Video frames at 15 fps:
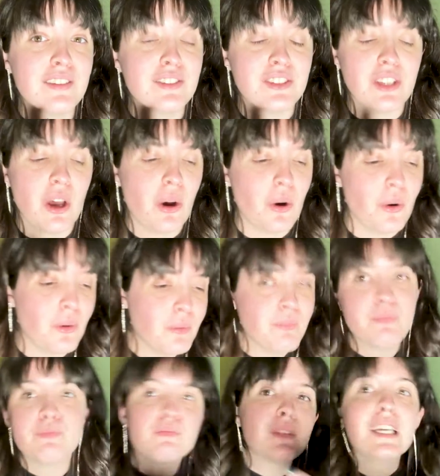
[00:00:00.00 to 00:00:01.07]
so
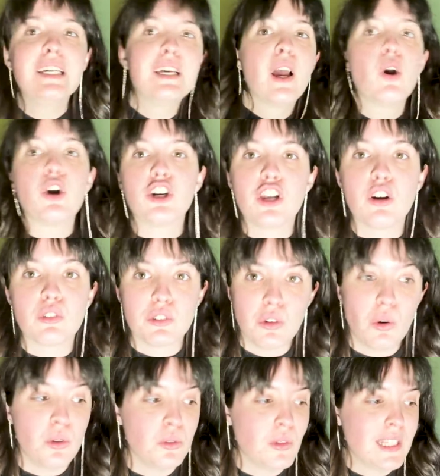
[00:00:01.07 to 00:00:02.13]
we're gonna
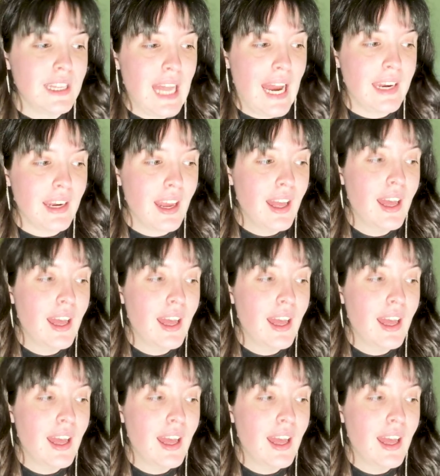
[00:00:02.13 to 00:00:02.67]
roll with that.